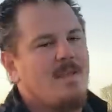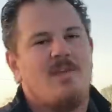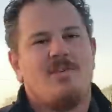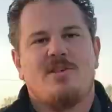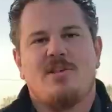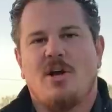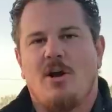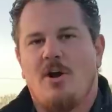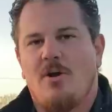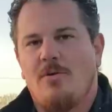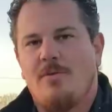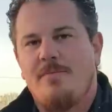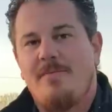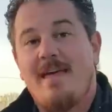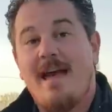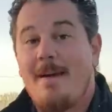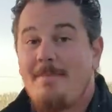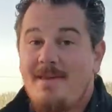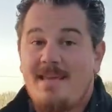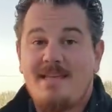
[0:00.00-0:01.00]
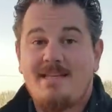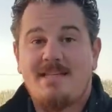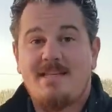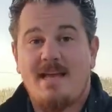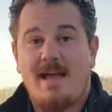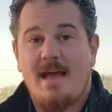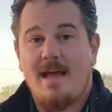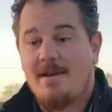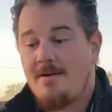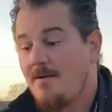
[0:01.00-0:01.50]
So that being
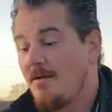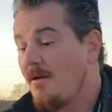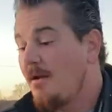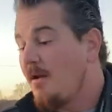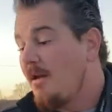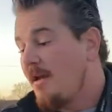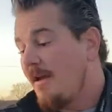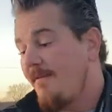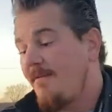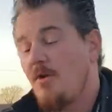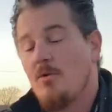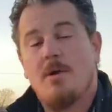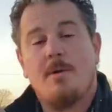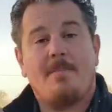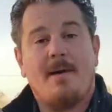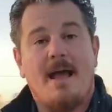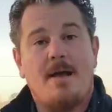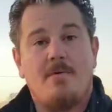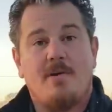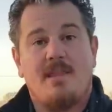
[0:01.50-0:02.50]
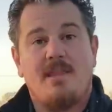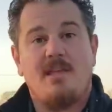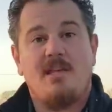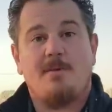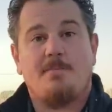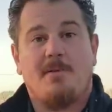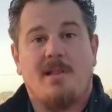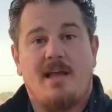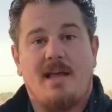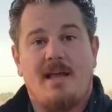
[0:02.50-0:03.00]
said, if you wanna buy one of
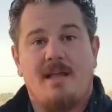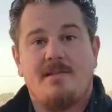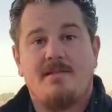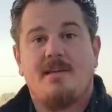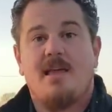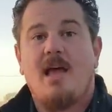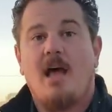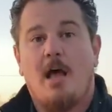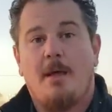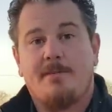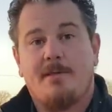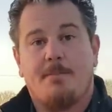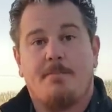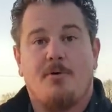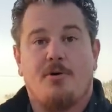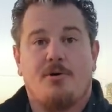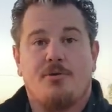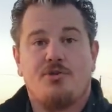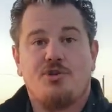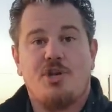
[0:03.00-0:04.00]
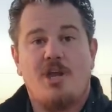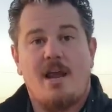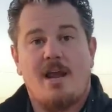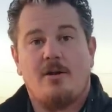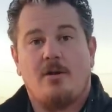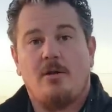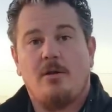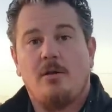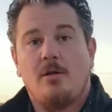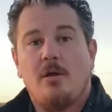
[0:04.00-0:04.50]
these planes, help support our
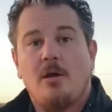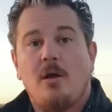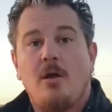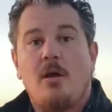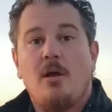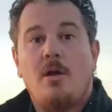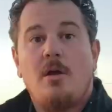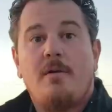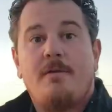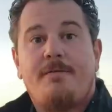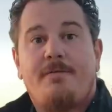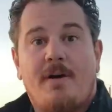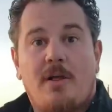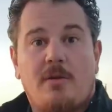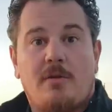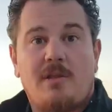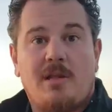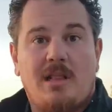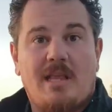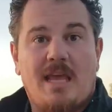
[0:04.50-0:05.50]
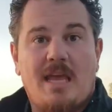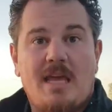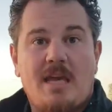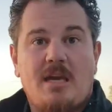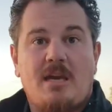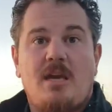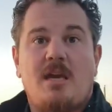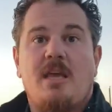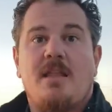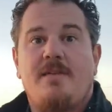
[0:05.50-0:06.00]
channel, follow the
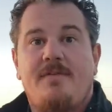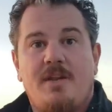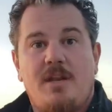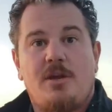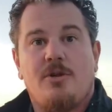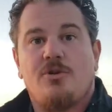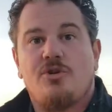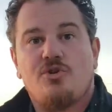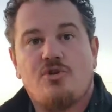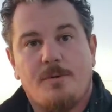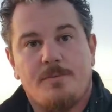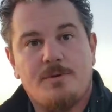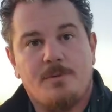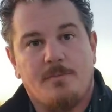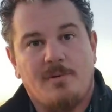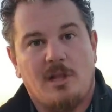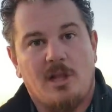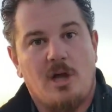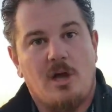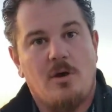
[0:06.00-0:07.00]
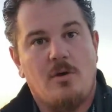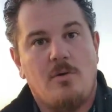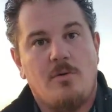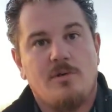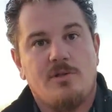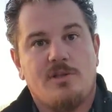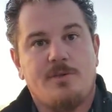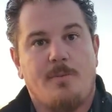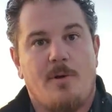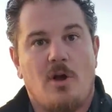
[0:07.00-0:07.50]
link in the video description below.
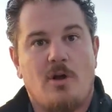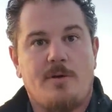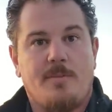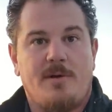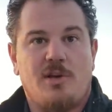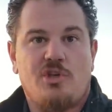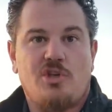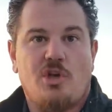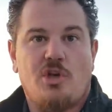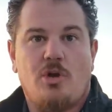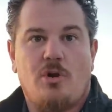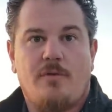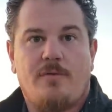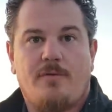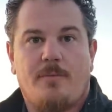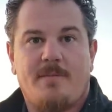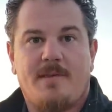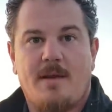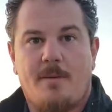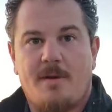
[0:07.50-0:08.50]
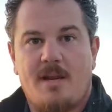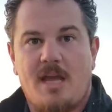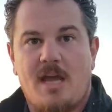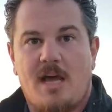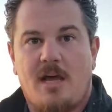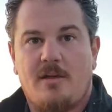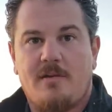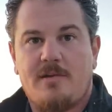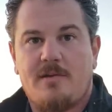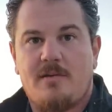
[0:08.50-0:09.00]
Small commission goes from somebody
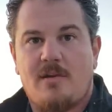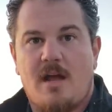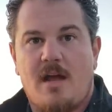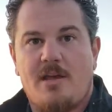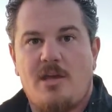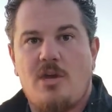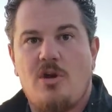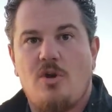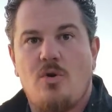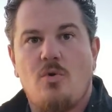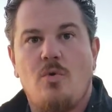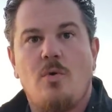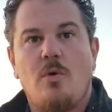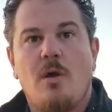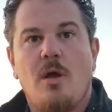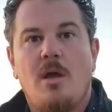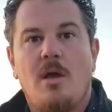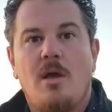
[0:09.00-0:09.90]
else, not you,